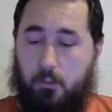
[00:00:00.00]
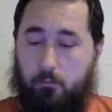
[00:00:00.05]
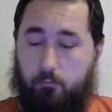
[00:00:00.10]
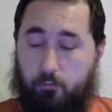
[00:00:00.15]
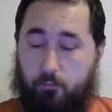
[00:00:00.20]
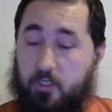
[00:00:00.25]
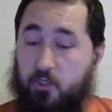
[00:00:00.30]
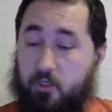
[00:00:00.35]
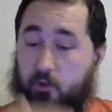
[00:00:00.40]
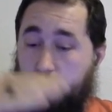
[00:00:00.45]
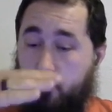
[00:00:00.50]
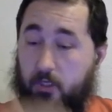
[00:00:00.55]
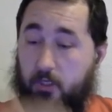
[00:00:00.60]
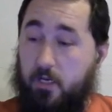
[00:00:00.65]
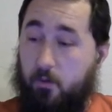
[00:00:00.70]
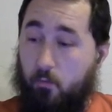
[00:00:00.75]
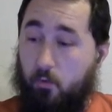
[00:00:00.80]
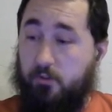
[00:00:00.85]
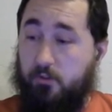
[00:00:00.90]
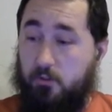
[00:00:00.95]

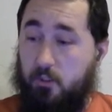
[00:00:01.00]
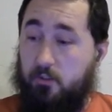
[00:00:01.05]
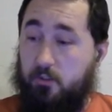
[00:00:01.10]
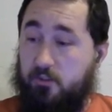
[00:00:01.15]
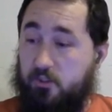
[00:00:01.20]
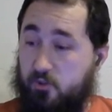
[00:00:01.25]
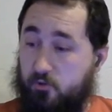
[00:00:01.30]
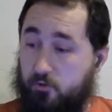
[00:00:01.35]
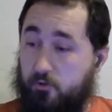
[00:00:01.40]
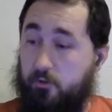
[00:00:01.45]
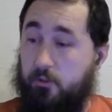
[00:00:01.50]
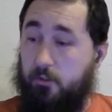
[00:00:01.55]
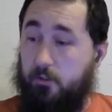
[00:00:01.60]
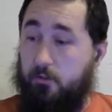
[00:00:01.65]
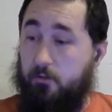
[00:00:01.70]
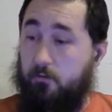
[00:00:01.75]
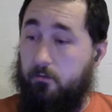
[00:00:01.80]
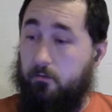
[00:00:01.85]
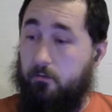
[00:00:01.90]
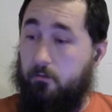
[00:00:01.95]
recreate what's on the
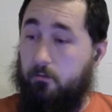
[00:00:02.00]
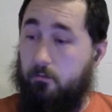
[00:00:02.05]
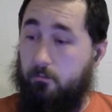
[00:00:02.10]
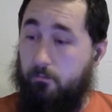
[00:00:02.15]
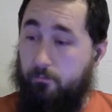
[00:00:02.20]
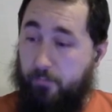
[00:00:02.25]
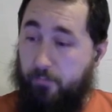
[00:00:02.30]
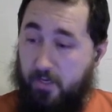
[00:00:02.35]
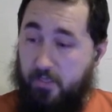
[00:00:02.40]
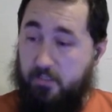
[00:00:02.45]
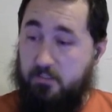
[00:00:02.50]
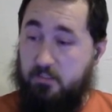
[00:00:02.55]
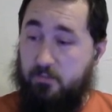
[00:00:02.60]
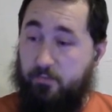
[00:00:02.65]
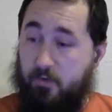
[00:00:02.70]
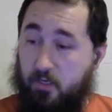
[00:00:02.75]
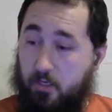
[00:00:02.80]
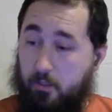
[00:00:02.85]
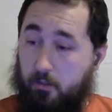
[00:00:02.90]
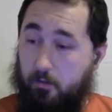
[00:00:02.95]
screen based
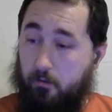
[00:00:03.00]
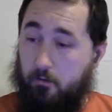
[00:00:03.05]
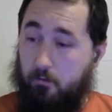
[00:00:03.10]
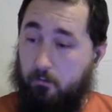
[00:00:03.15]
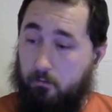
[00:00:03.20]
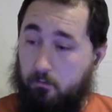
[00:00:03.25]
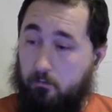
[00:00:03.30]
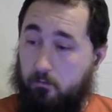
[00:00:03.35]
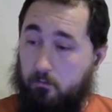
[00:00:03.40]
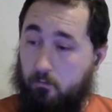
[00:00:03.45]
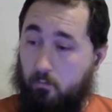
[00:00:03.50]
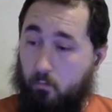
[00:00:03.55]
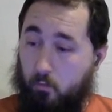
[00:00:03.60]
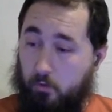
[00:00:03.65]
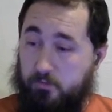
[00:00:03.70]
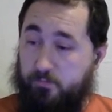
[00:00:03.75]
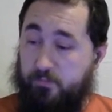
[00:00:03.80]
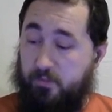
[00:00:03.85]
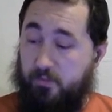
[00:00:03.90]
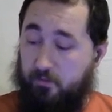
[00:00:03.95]
upon
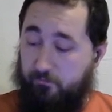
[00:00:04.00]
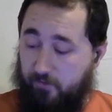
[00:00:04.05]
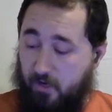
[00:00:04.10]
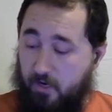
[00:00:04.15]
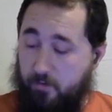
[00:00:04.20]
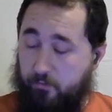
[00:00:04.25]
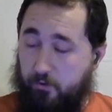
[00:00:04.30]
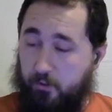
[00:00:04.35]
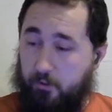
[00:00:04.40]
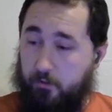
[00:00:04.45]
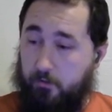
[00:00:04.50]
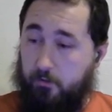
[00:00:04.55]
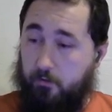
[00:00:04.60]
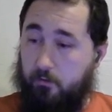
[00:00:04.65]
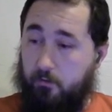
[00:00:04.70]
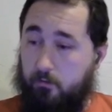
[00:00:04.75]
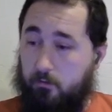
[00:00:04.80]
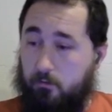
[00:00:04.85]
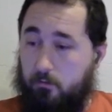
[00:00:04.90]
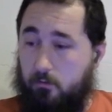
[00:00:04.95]
what's being vibrated
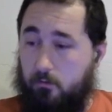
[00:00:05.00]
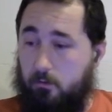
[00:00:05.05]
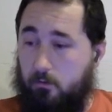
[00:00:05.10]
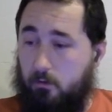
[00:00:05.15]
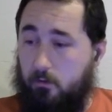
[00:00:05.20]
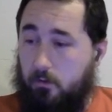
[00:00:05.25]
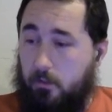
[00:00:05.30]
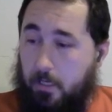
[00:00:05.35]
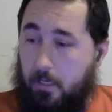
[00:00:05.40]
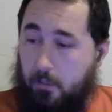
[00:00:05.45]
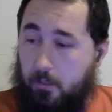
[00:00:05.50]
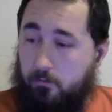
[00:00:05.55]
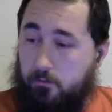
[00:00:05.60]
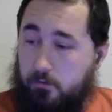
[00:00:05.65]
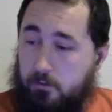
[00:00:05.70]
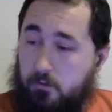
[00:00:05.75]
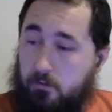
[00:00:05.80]
out.